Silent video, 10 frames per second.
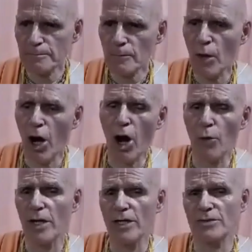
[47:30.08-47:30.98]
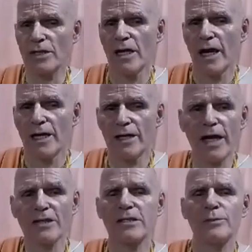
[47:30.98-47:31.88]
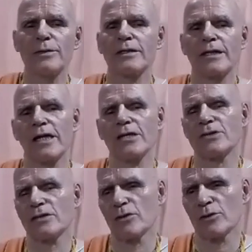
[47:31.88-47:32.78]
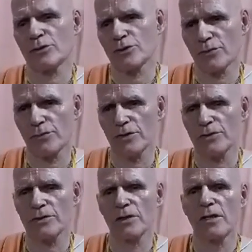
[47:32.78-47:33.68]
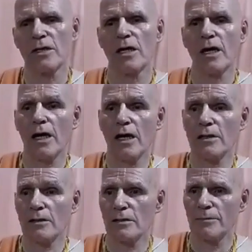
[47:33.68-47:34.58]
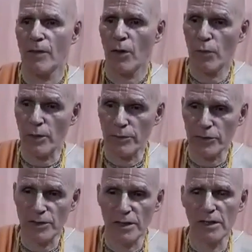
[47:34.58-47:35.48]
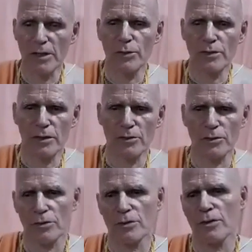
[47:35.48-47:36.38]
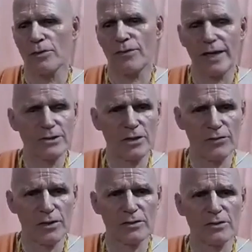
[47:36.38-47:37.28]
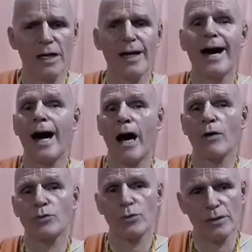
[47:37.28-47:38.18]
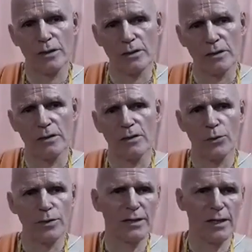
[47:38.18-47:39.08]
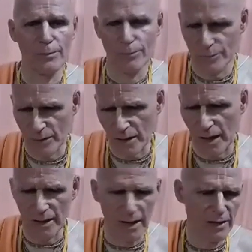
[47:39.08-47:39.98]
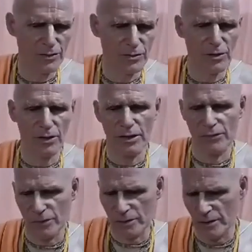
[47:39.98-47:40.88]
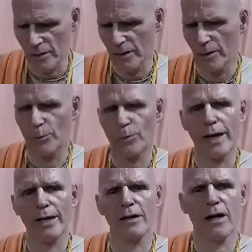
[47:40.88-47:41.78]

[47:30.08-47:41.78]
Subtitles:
always nicely be engaged in the Lord's service, and when we are dealing with other Vaishnavas, how to deal with them. The guidelines are given by our